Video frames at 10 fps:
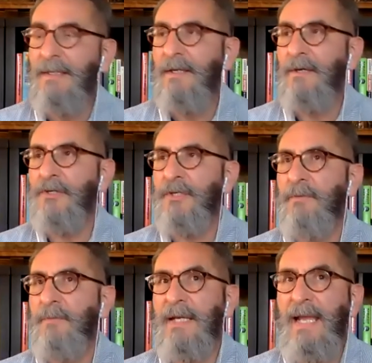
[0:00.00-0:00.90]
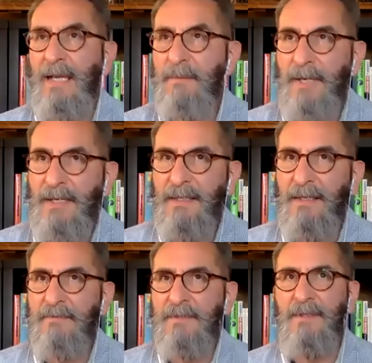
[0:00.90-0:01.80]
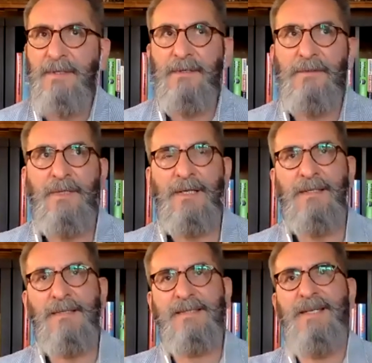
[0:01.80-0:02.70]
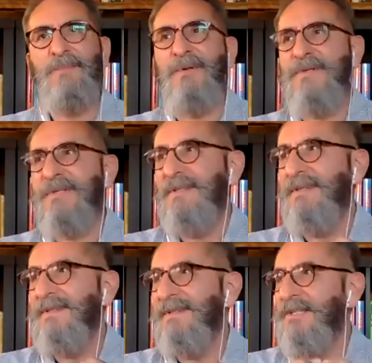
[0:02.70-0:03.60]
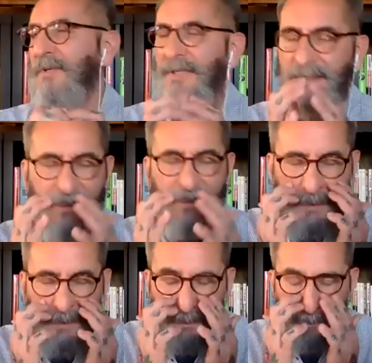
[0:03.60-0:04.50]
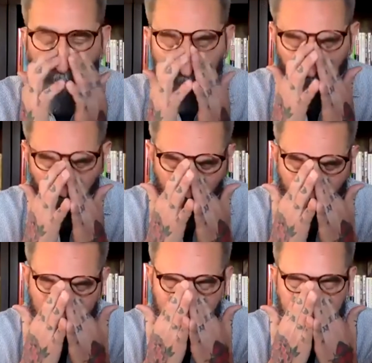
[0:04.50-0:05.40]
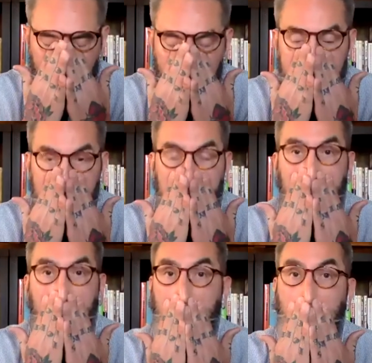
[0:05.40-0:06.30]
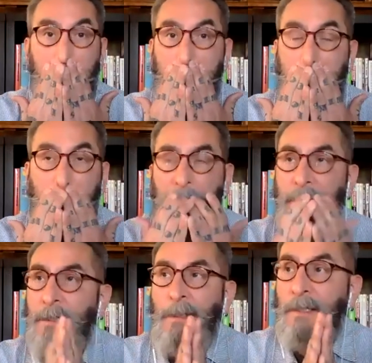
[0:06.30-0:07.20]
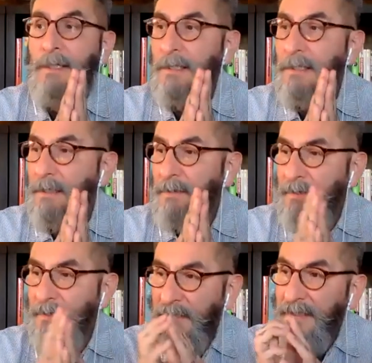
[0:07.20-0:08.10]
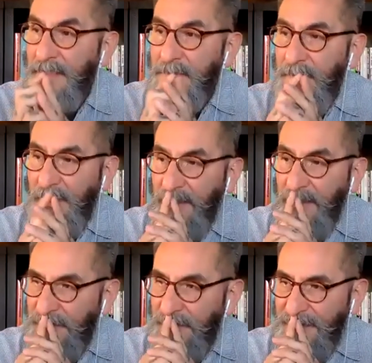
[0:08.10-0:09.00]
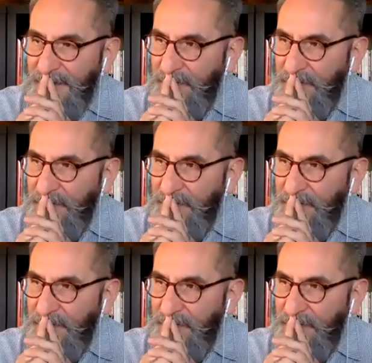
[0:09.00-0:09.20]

uh, or she would make handmade gifts, a little uh, slippers. She would knit them in, or or buy them things. And the thing that's uh,